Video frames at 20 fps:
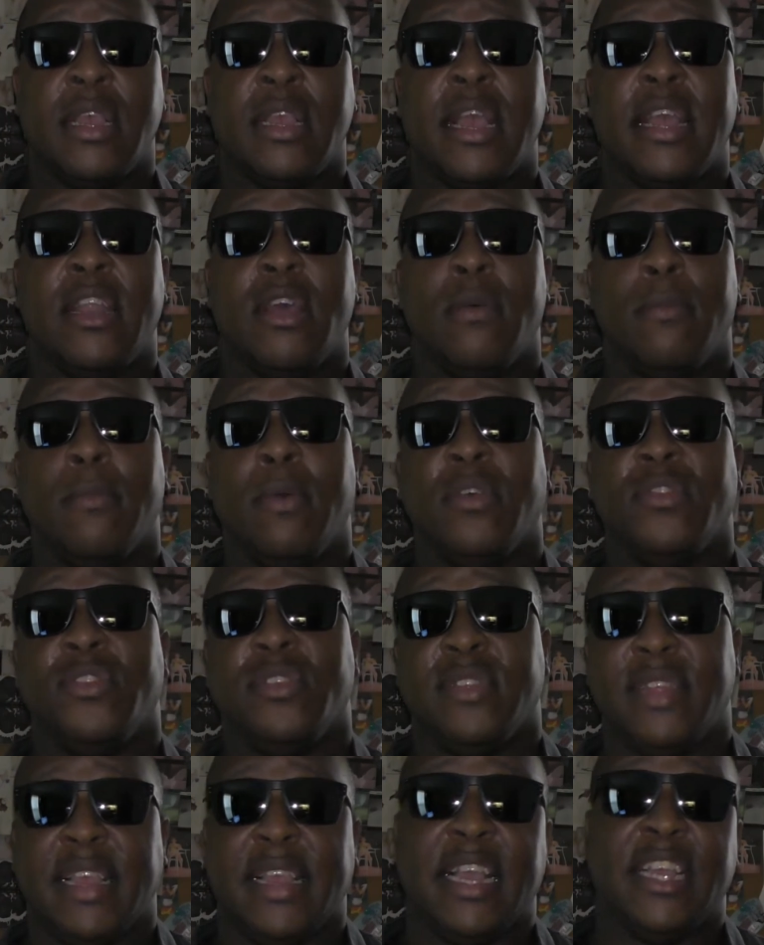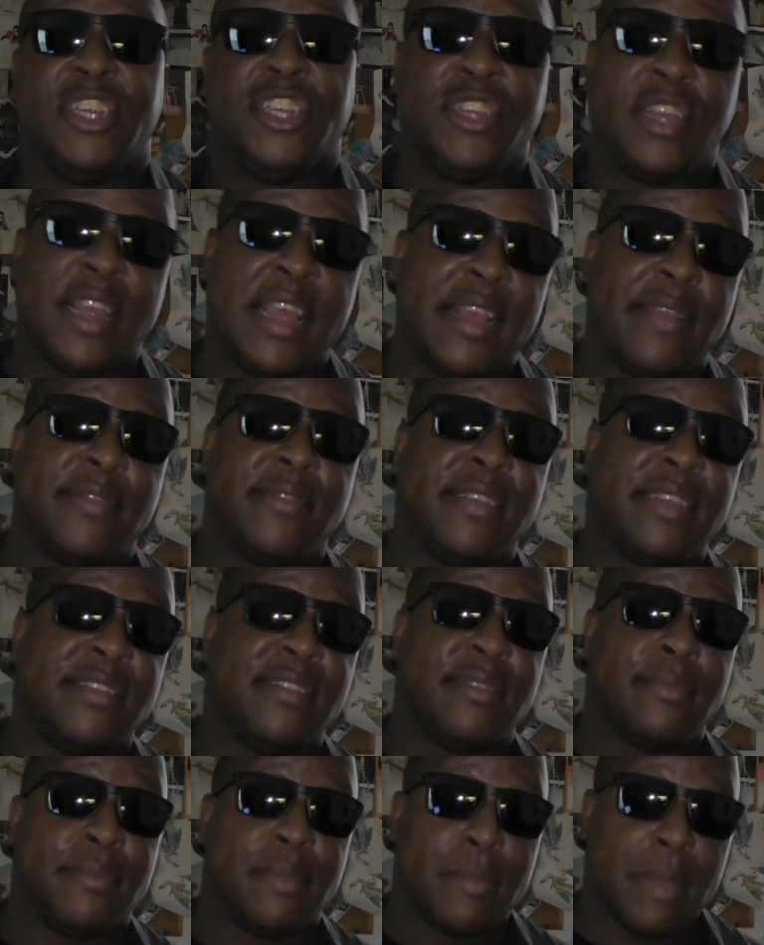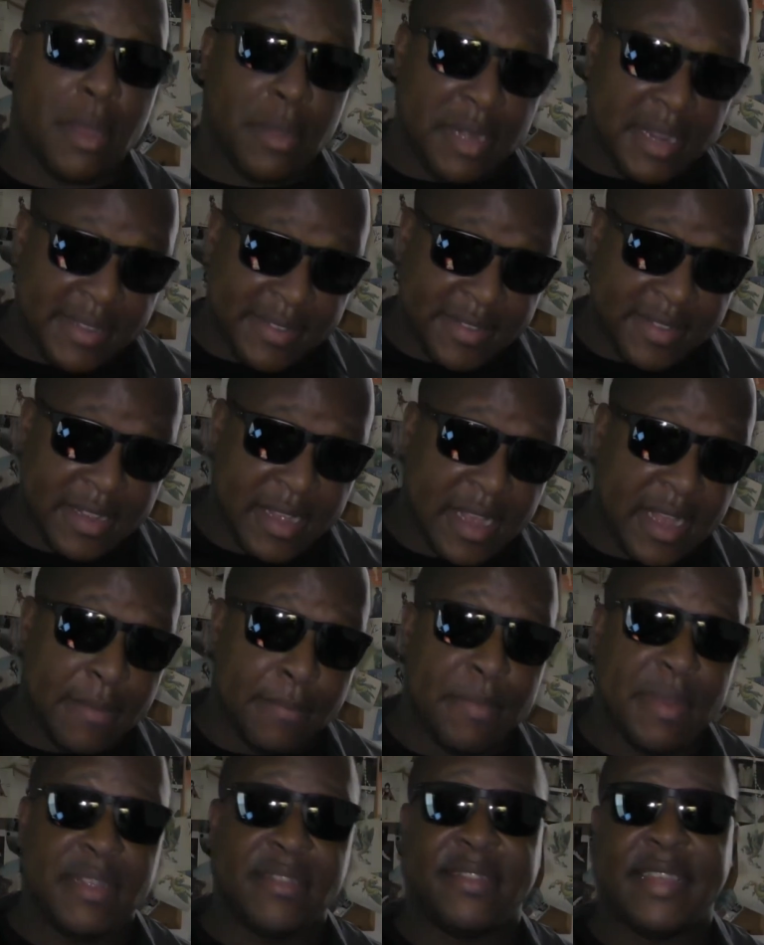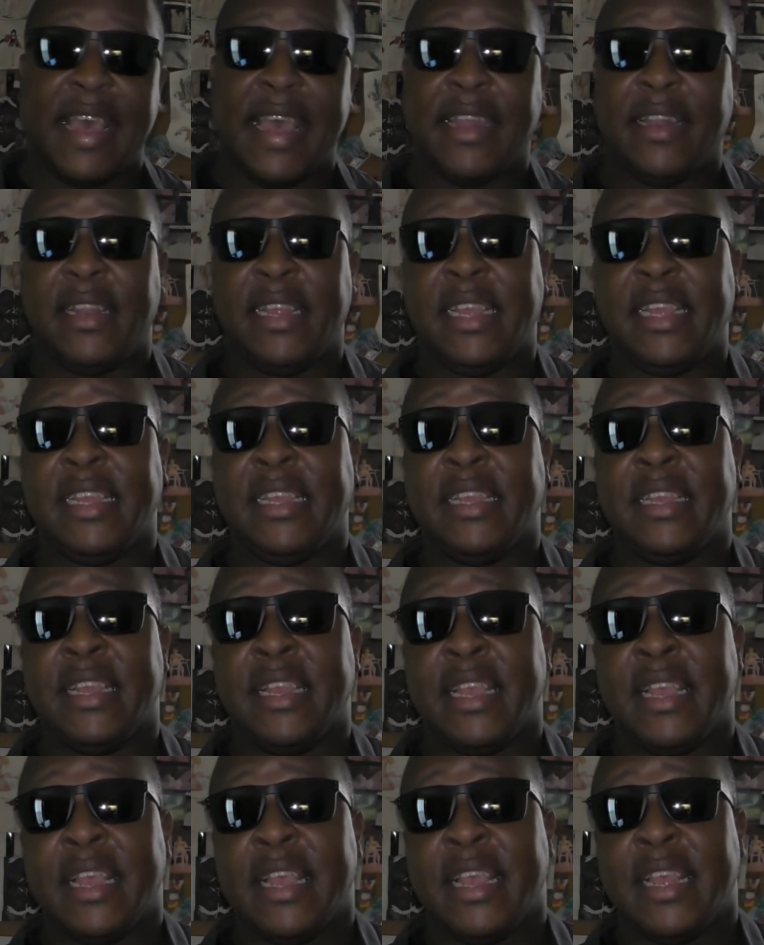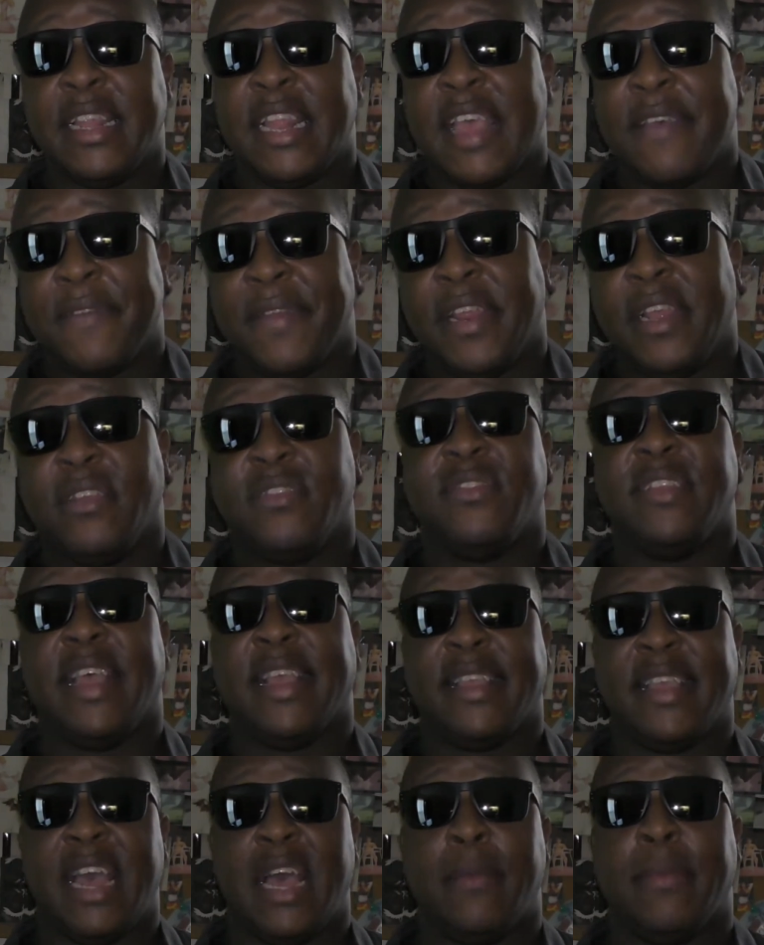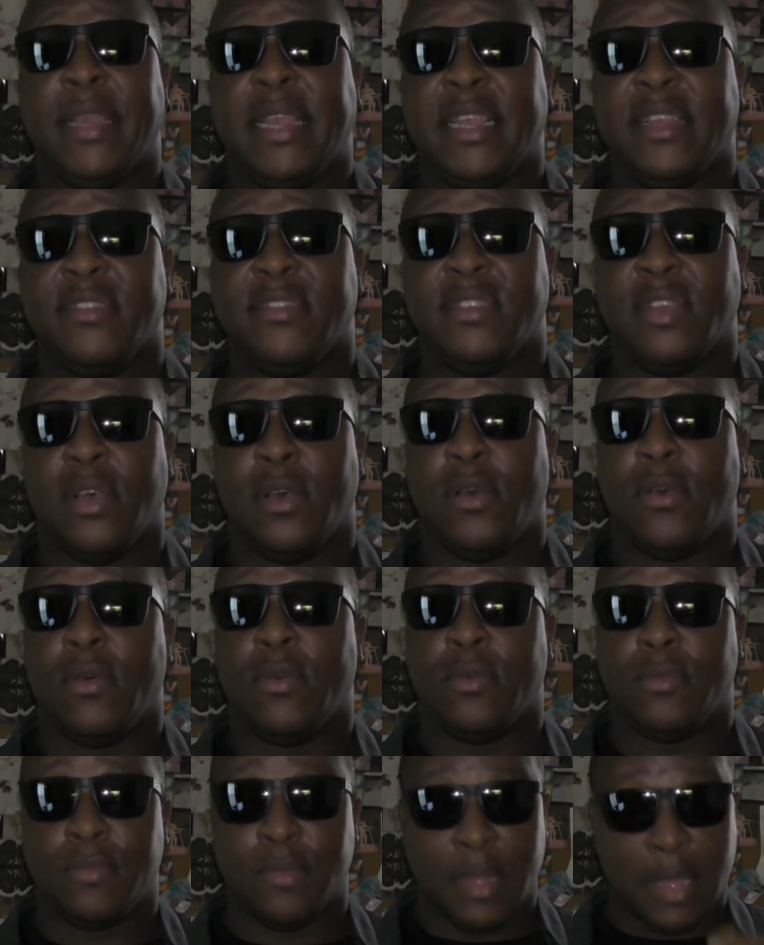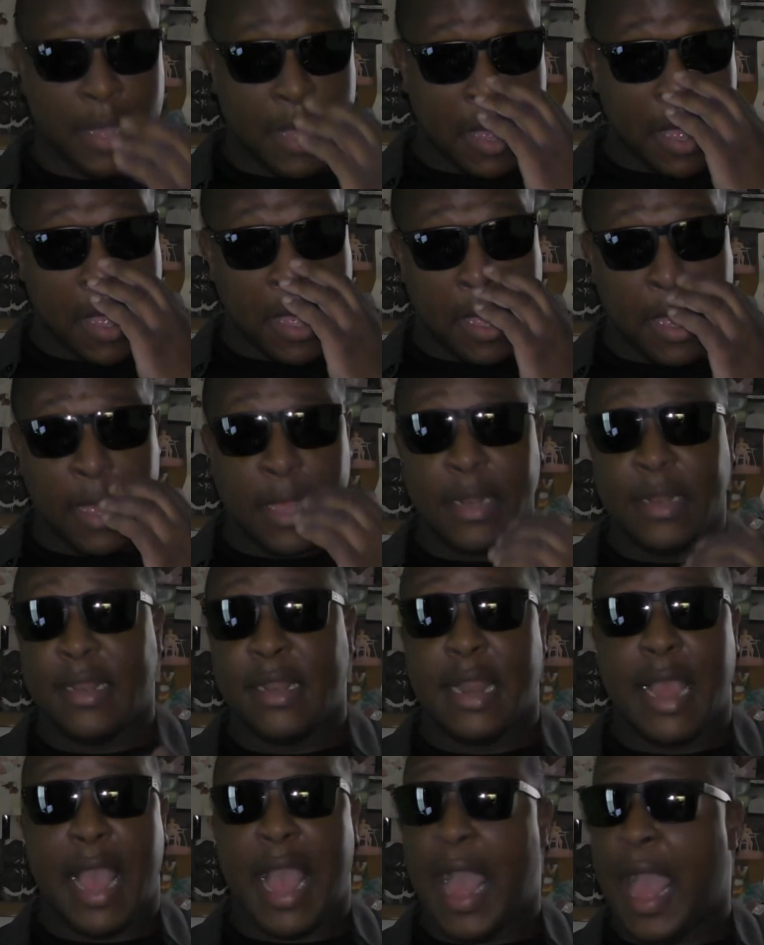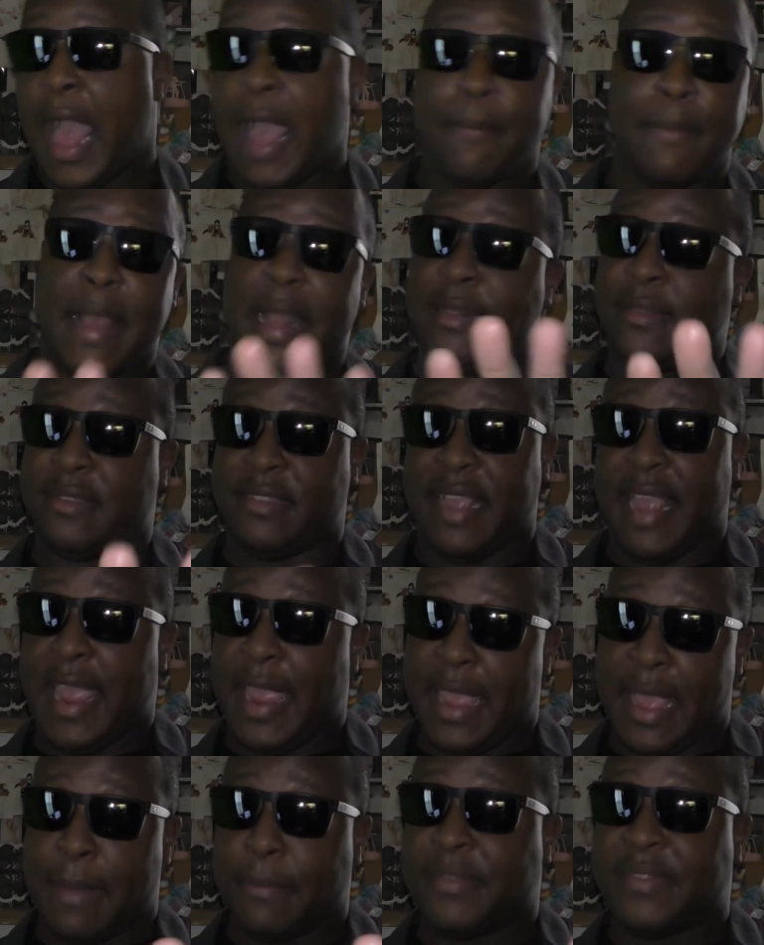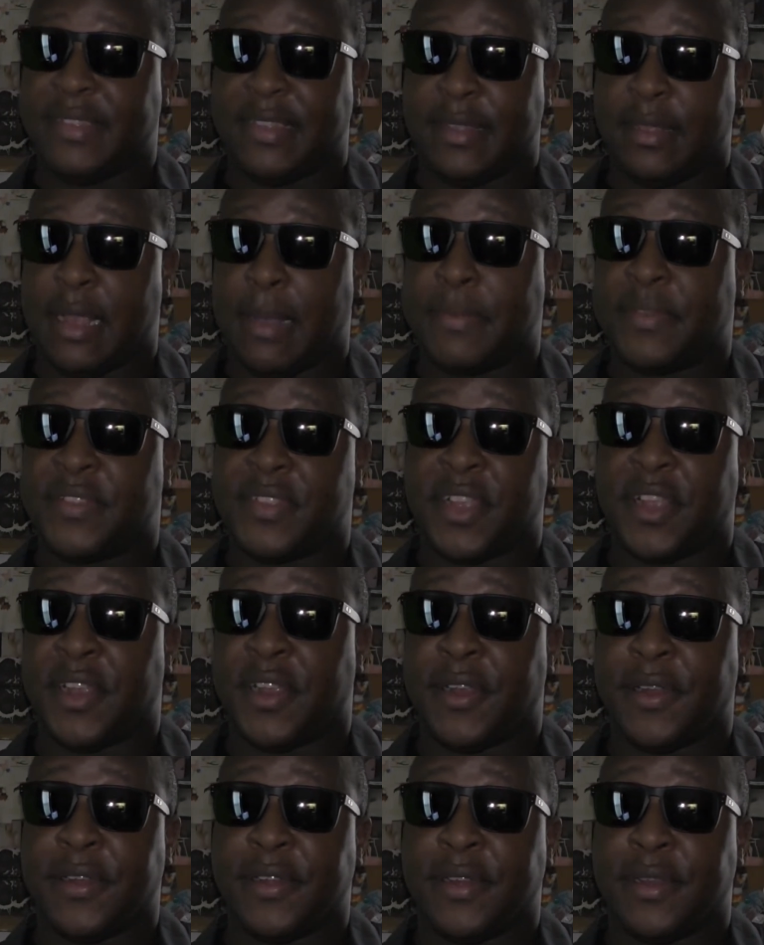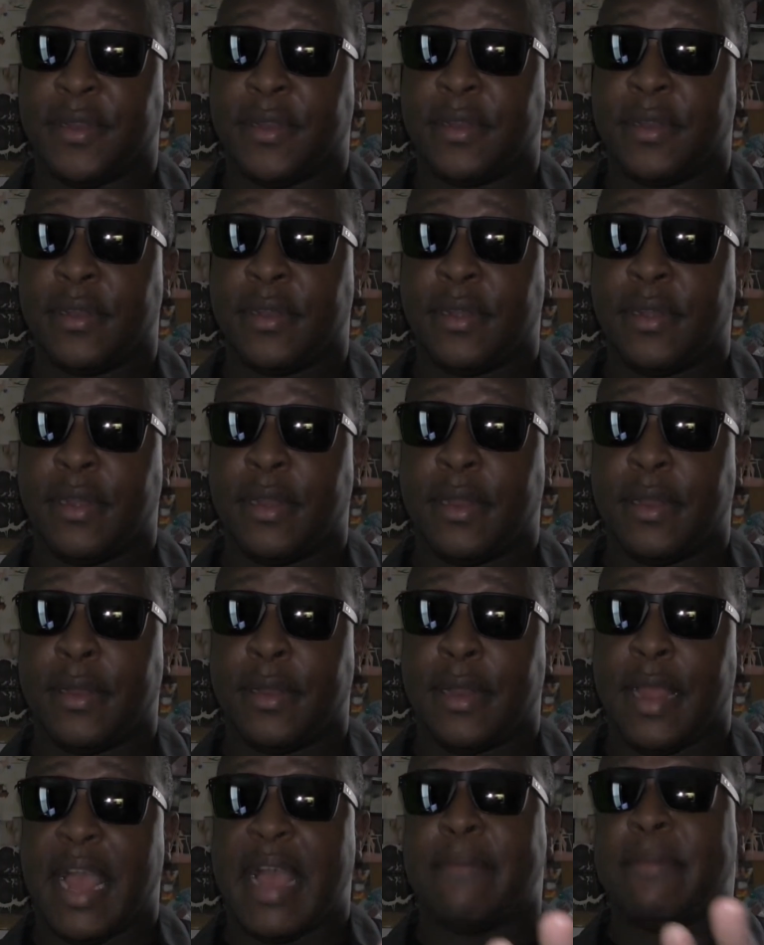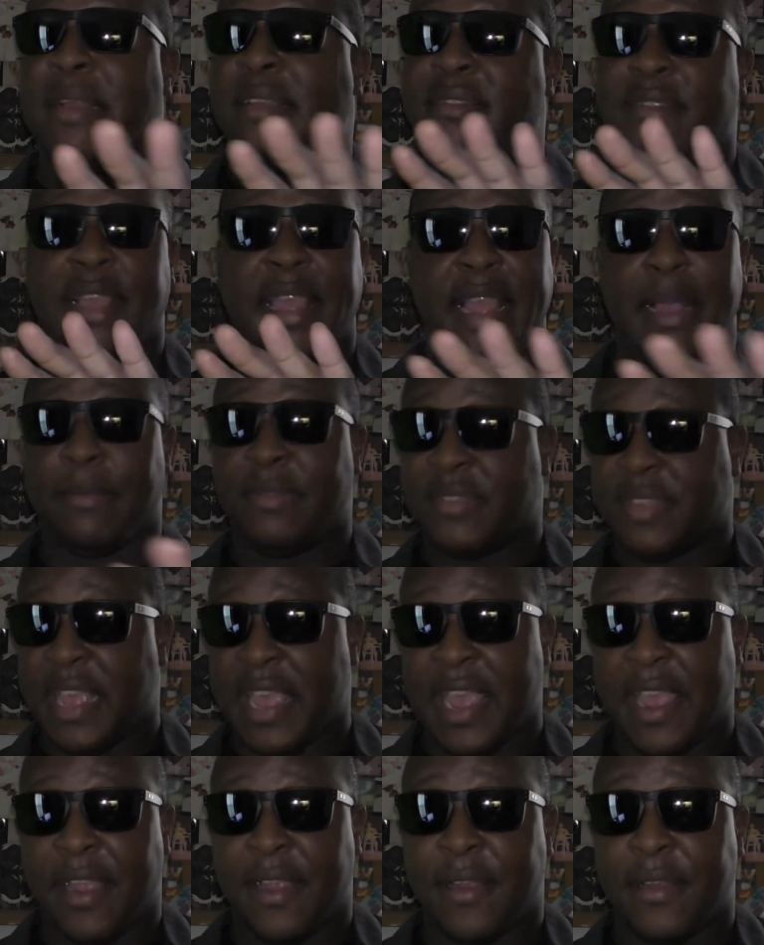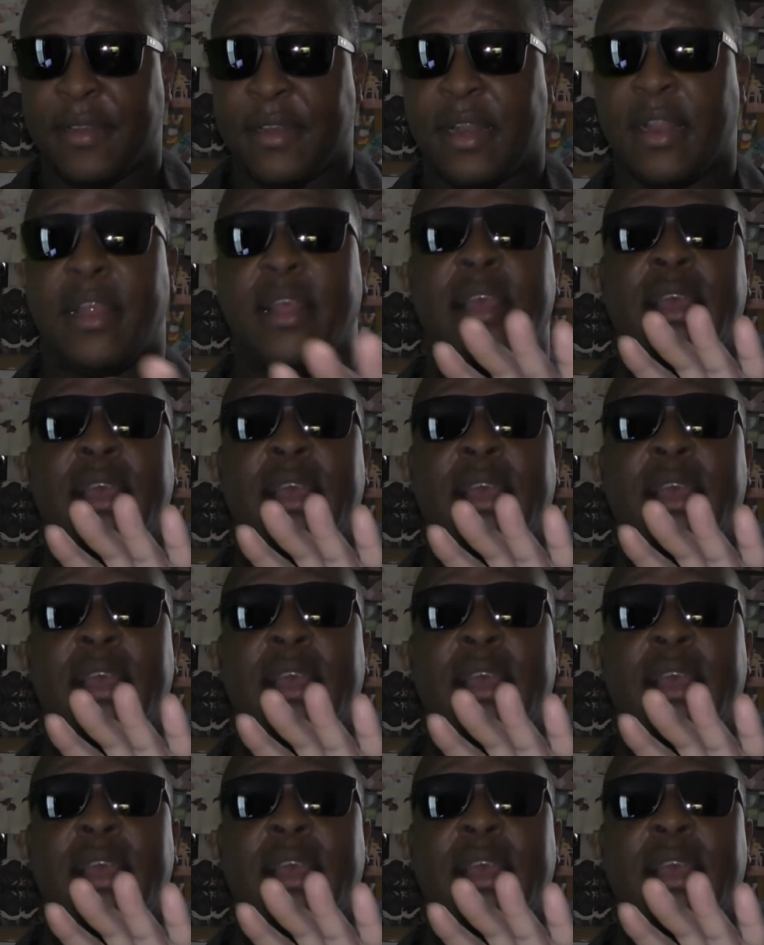I know most of you think I should say something about Onision, but sadly, that video's not coming, so I'm not saying I'm scared. I'm not saying I'm scared.